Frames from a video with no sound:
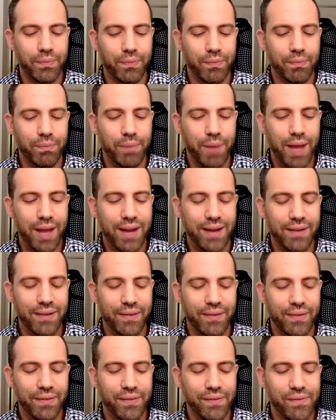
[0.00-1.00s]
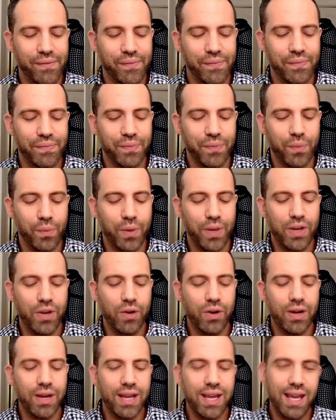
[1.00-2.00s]
But when you're
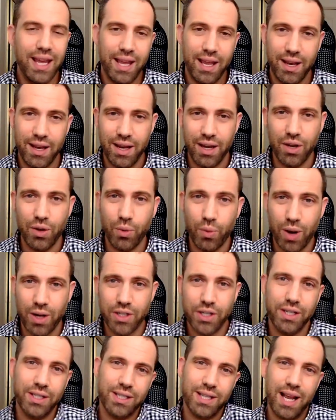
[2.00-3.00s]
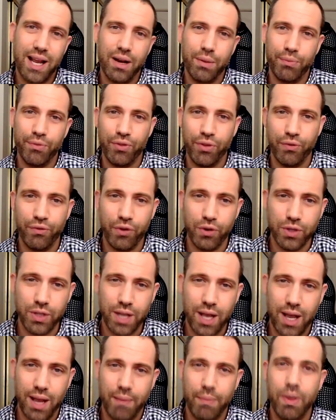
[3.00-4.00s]
a kid and you're watching stand-up for the first
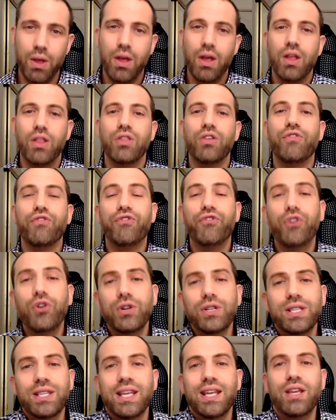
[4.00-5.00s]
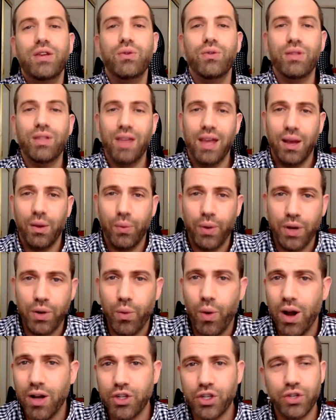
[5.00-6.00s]
time, the first thing you think when you
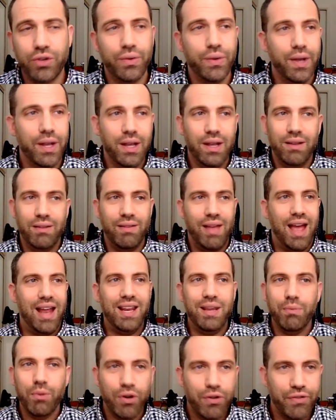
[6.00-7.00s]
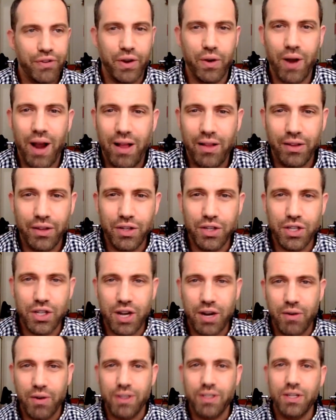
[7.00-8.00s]
watch Eddie Murphy or Ellen
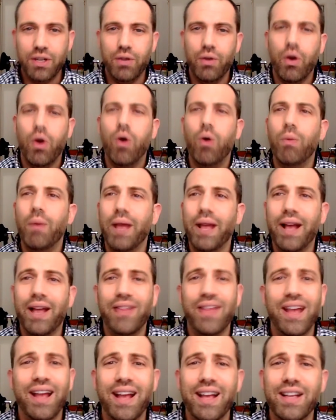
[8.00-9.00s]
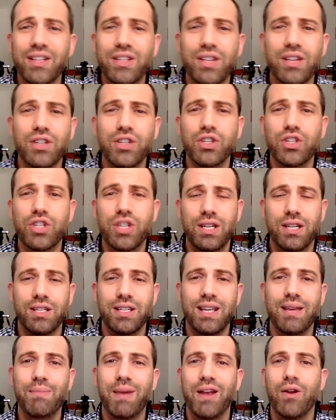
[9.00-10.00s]
DeGeneres, you go, oh my God, that guy's such a genius.
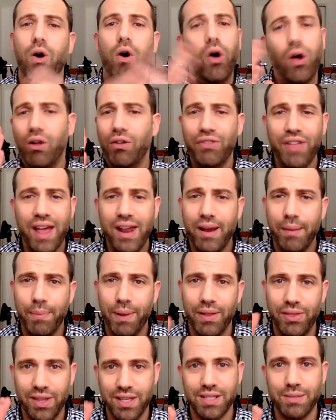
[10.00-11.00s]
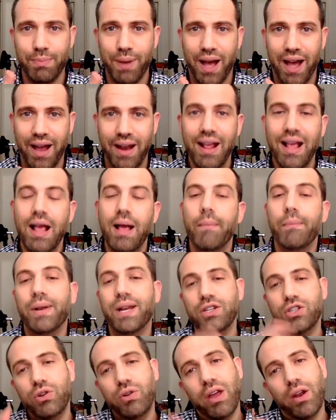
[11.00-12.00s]
He made all of that up on the spot. But
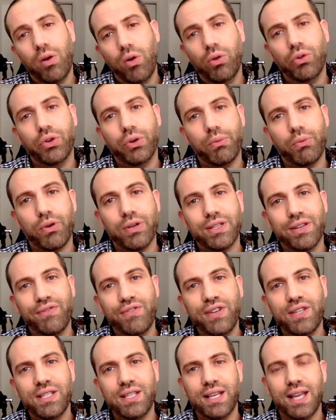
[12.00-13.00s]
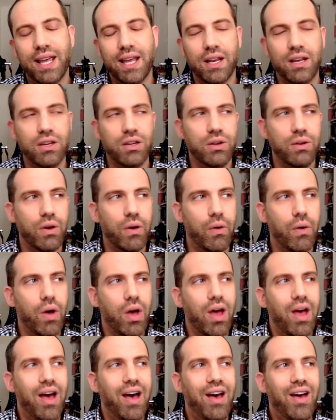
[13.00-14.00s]
as you get older and more sophisticated, you go,
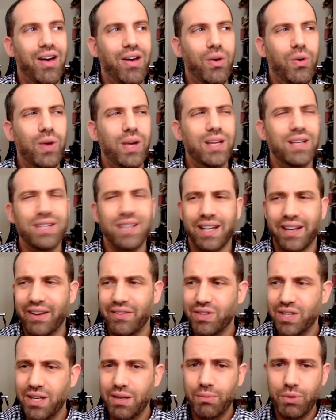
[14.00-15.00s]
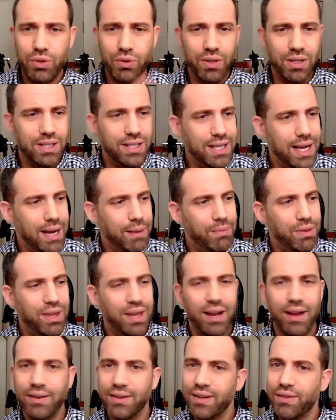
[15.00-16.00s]
oh, wait a second, I've seen him do the same thing
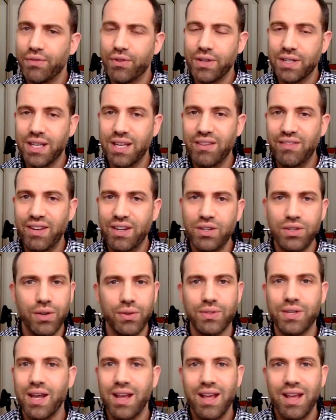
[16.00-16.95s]
on different TV shows.